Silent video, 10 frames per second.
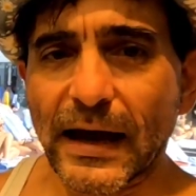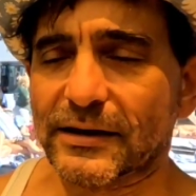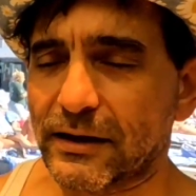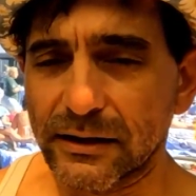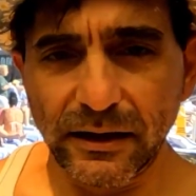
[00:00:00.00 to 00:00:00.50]

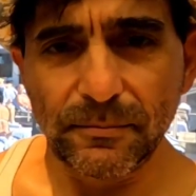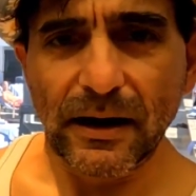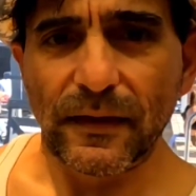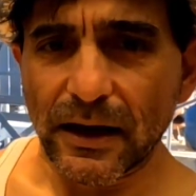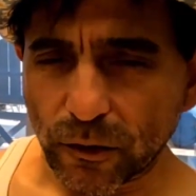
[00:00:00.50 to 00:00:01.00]
Yes, I did
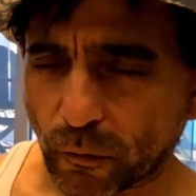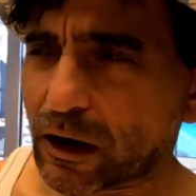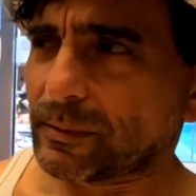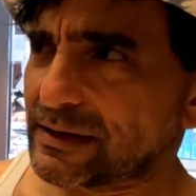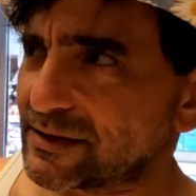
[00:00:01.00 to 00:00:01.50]
make the
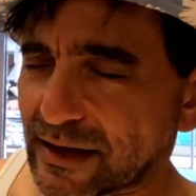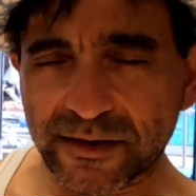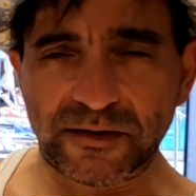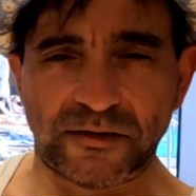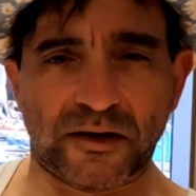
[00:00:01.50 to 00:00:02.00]
incredibly
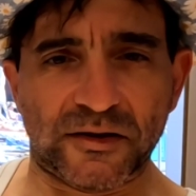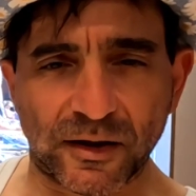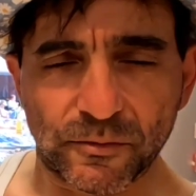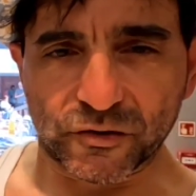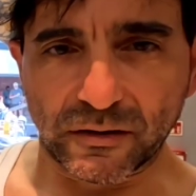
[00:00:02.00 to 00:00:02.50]
sexist
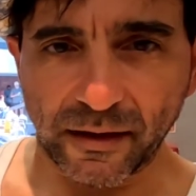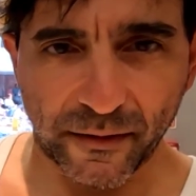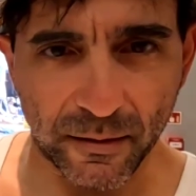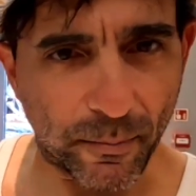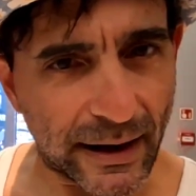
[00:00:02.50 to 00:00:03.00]
assumption
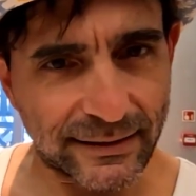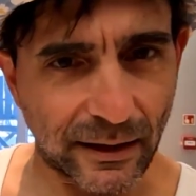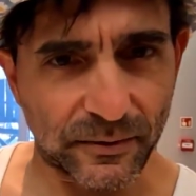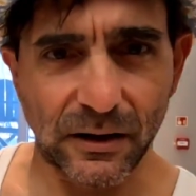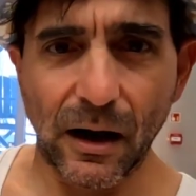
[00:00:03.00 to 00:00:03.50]
that the
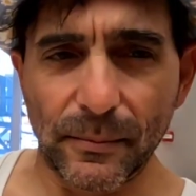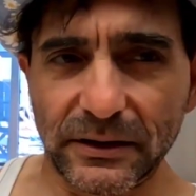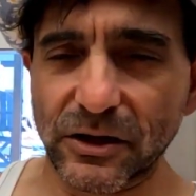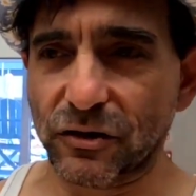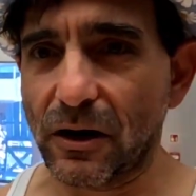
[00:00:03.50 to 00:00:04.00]
bicep
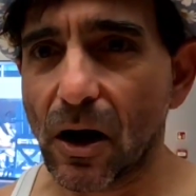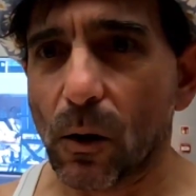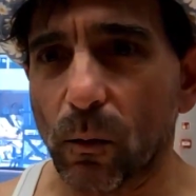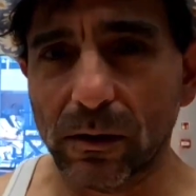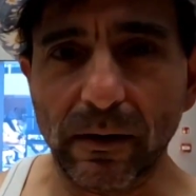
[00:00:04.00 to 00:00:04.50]
competition
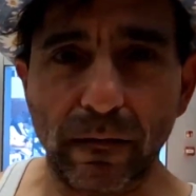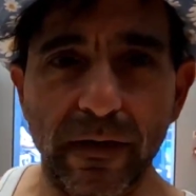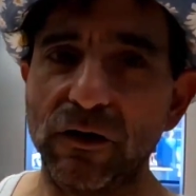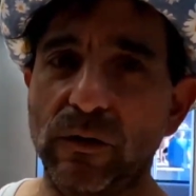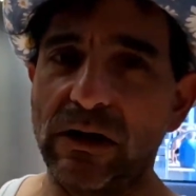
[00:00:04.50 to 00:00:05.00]
would be
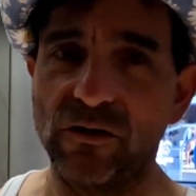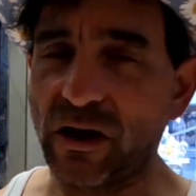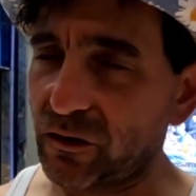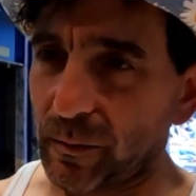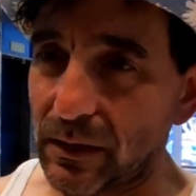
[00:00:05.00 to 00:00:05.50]
featuring
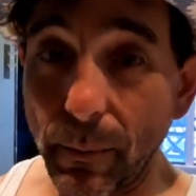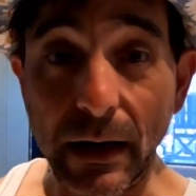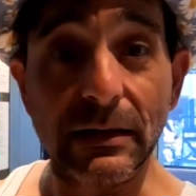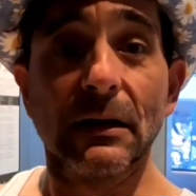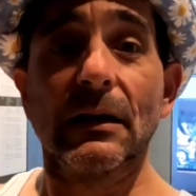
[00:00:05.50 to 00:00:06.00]
gentlemen,
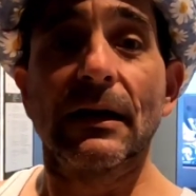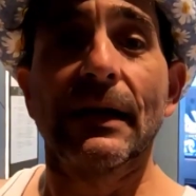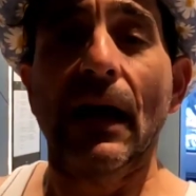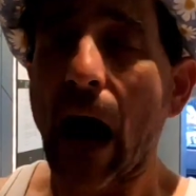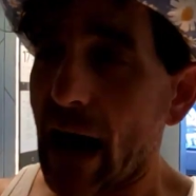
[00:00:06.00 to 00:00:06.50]
but
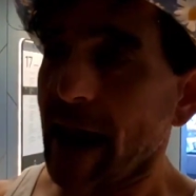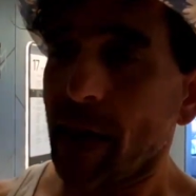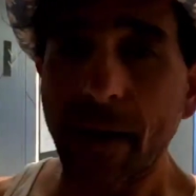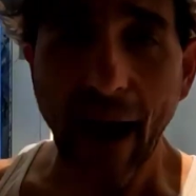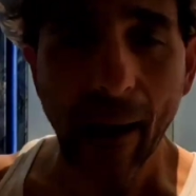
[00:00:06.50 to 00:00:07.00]
I
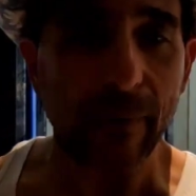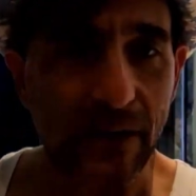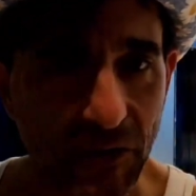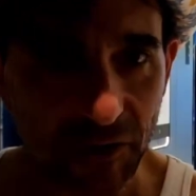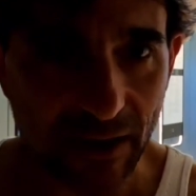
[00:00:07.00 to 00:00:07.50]
am
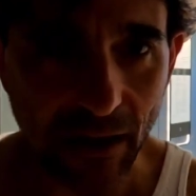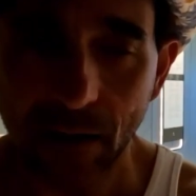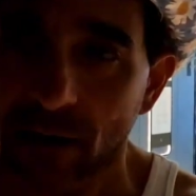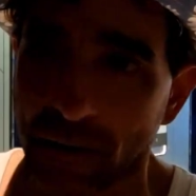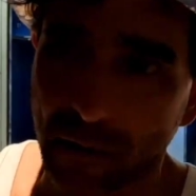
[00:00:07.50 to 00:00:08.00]
happy to
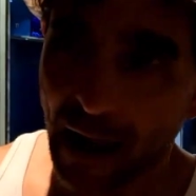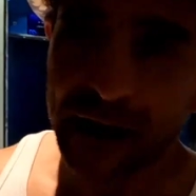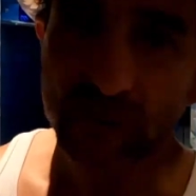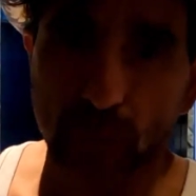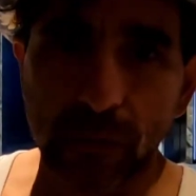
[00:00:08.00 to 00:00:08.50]
see
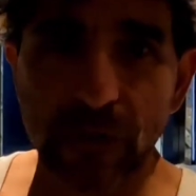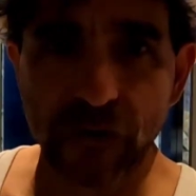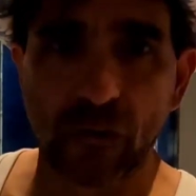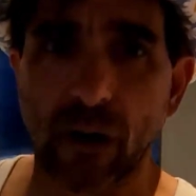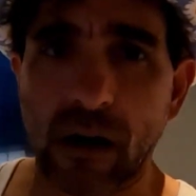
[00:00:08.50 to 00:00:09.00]
actual,
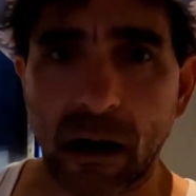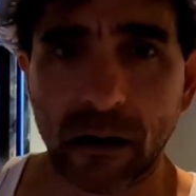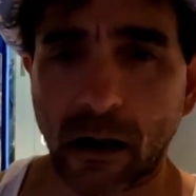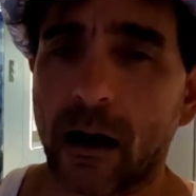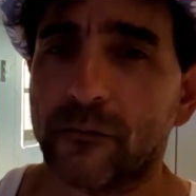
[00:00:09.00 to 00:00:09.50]
strong,
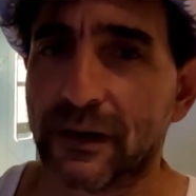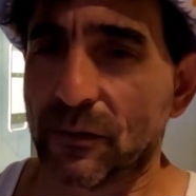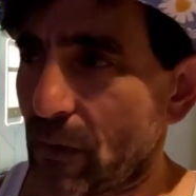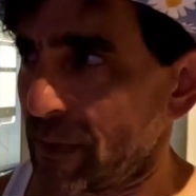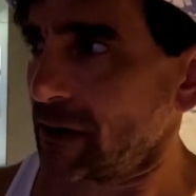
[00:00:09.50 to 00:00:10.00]

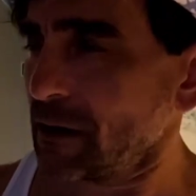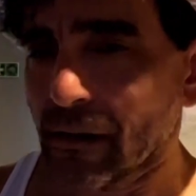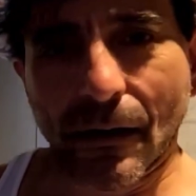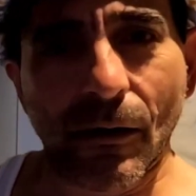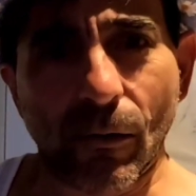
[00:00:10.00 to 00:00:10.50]
confident women
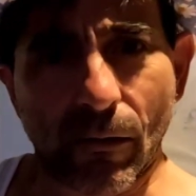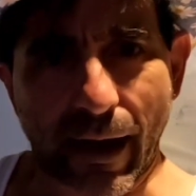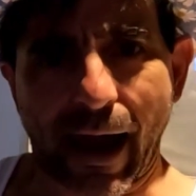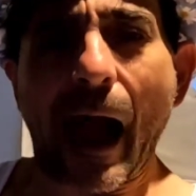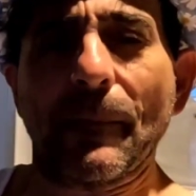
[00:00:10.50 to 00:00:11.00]

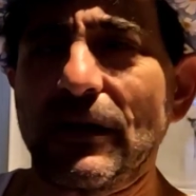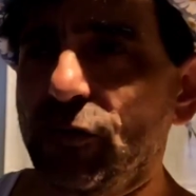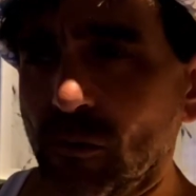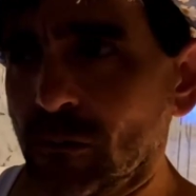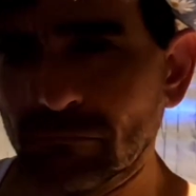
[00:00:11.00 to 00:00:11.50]
happy
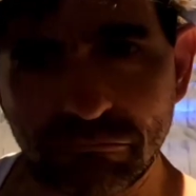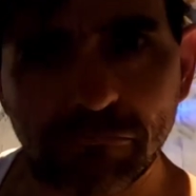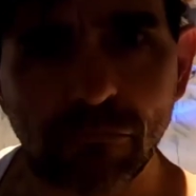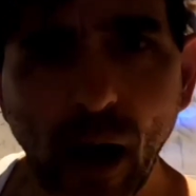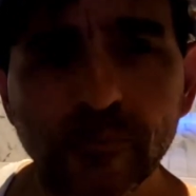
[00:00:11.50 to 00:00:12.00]
to
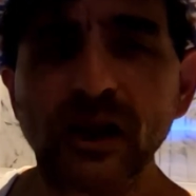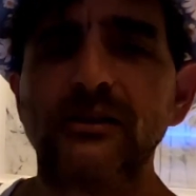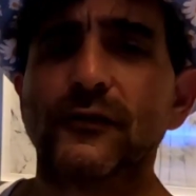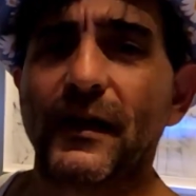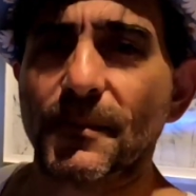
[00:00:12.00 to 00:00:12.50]

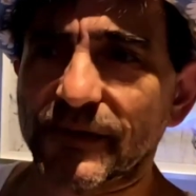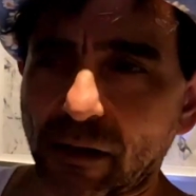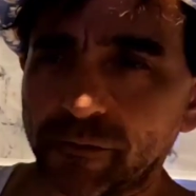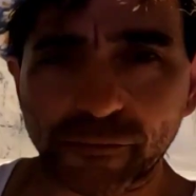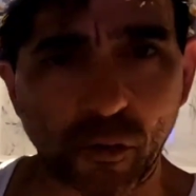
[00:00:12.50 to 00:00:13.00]
objectify
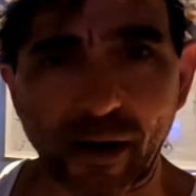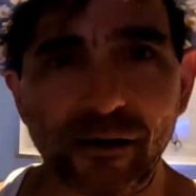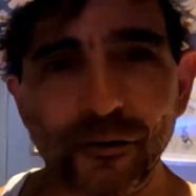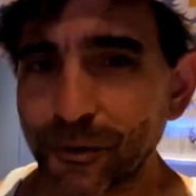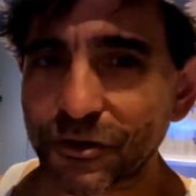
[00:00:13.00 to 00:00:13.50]
themselves for
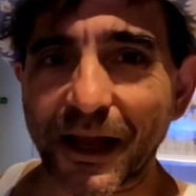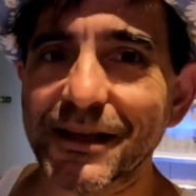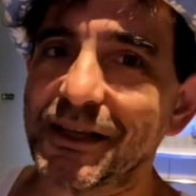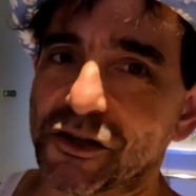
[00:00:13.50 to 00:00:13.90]
a cruise line